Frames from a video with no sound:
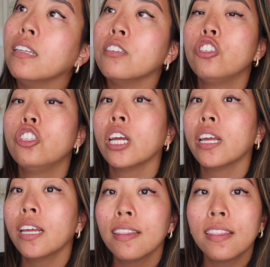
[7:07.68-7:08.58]
these
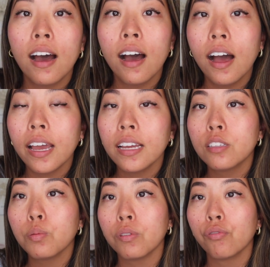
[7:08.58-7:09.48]
chicken
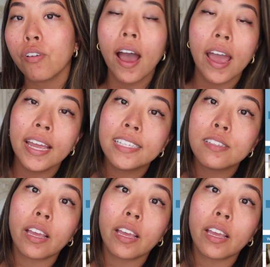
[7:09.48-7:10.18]
thighs with rice.